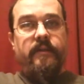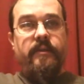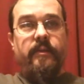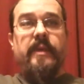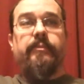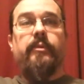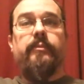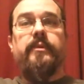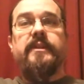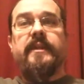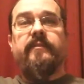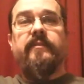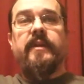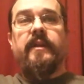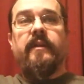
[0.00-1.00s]
The people
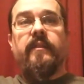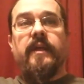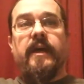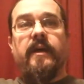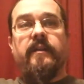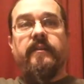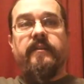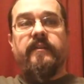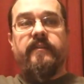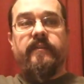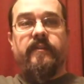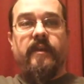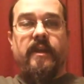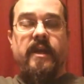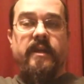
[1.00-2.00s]
believing that this
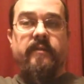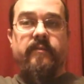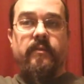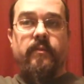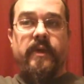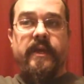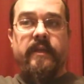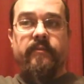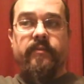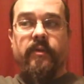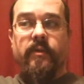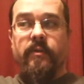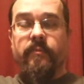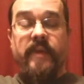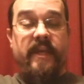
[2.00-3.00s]
is a kind of a way of
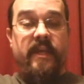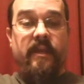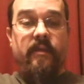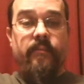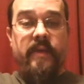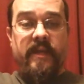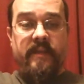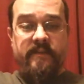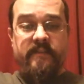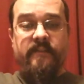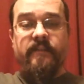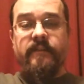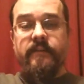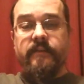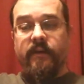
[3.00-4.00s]
her making
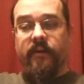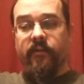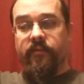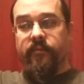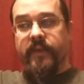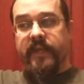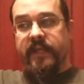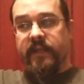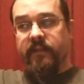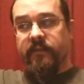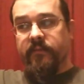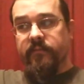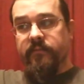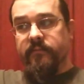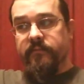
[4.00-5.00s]
amends, of
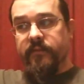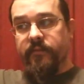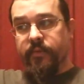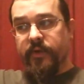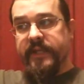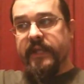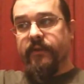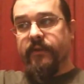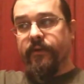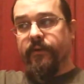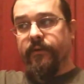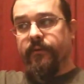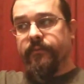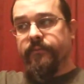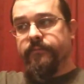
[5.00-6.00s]
bringing
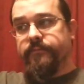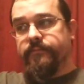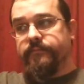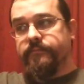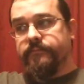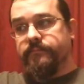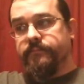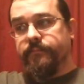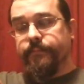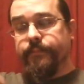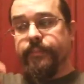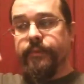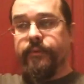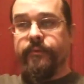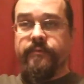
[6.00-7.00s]
her
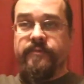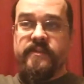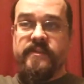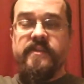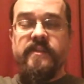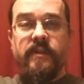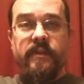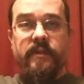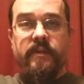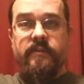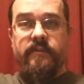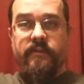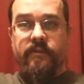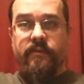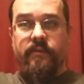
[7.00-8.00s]
boons
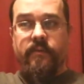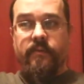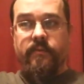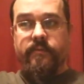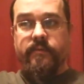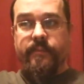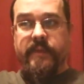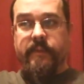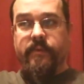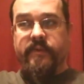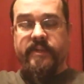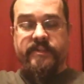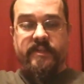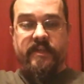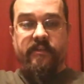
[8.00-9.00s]
to the people
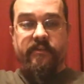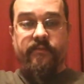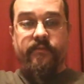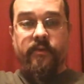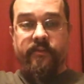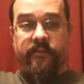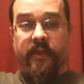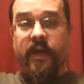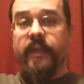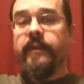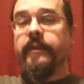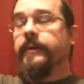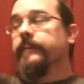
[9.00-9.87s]
that she has forsought.